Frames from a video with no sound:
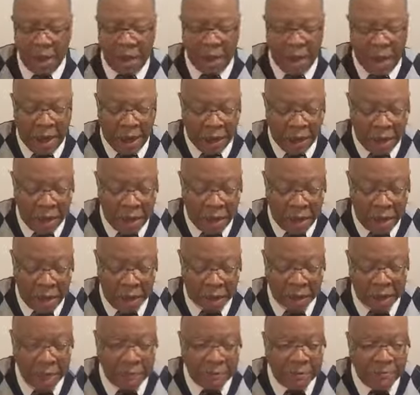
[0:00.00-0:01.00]
Our
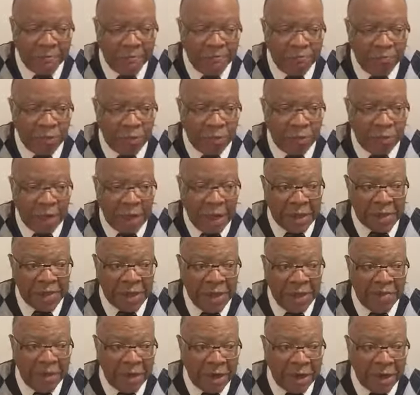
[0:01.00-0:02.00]
God is
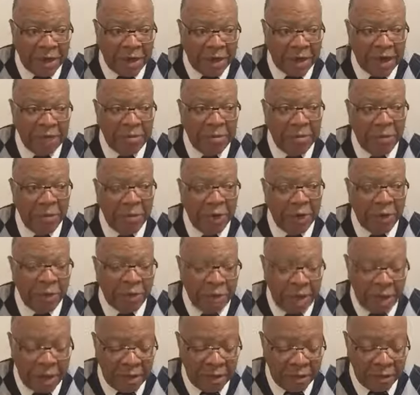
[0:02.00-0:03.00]
loving God. Let me
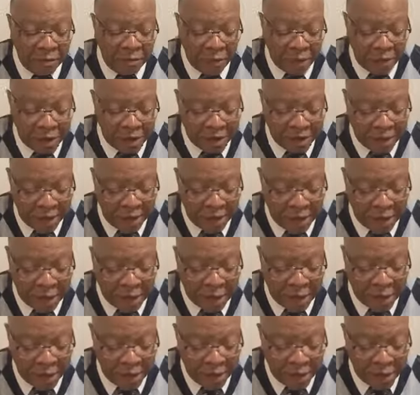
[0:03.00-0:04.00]
reread verse 4
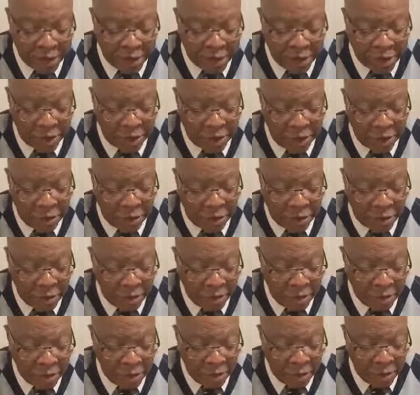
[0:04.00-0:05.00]
again. And ye shall know
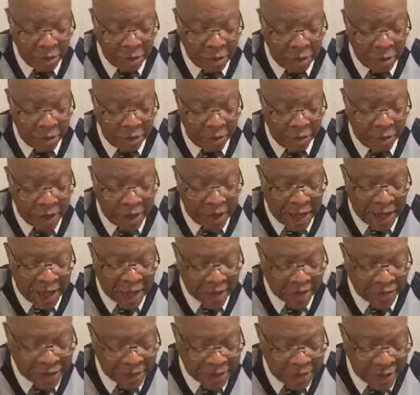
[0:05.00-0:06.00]
that I
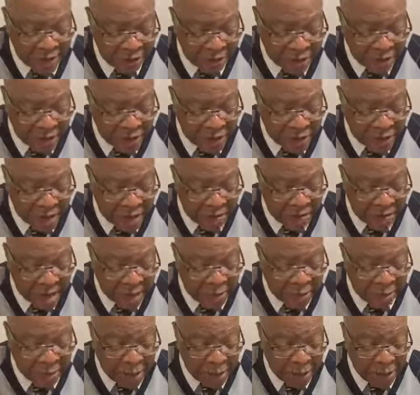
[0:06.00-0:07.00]
have sent this
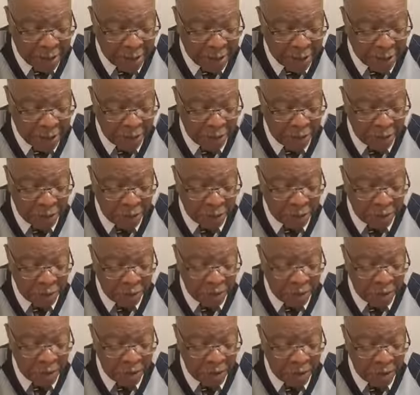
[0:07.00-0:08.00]
commandment unto you,
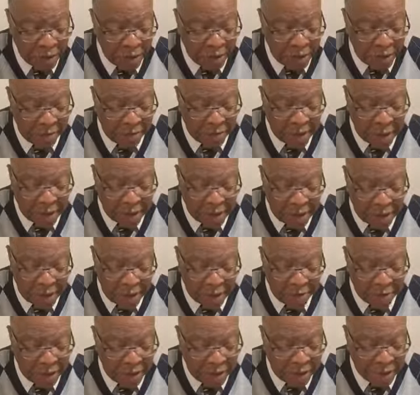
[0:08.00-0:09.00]
that my
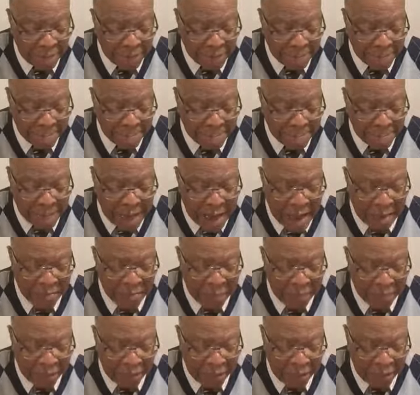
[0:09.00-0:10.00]
covenant might be
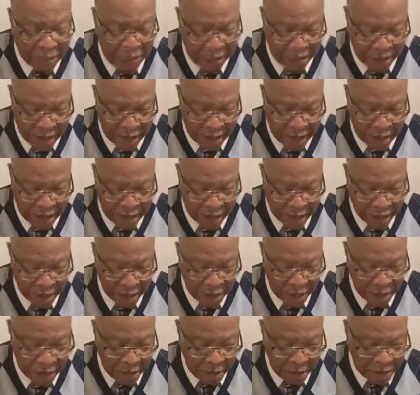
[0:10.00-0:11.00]
with Levi,
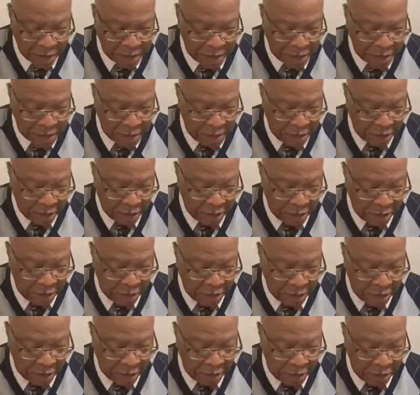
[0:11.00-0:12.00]
saith the
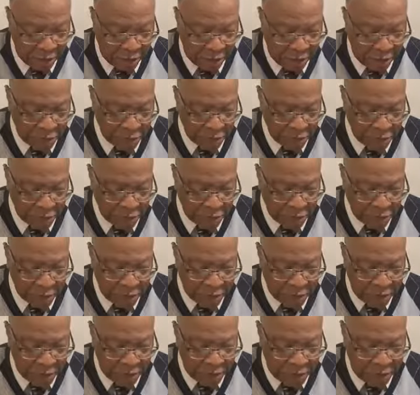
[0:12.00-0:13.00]
Lord of hosts.
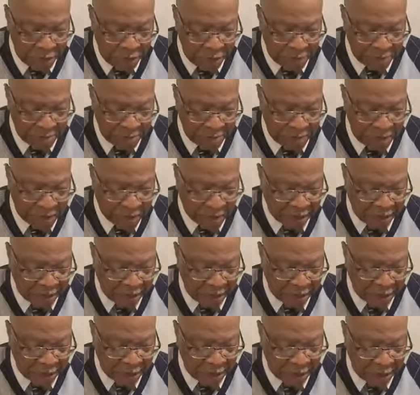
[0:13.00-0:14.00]
Let us
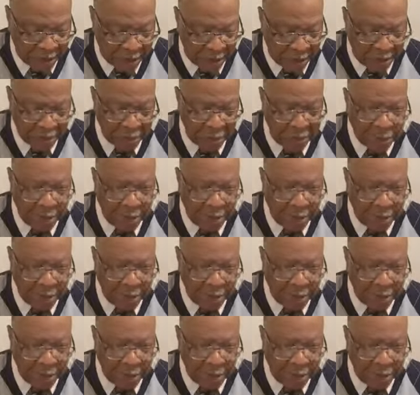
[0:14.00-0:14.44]
magnify God.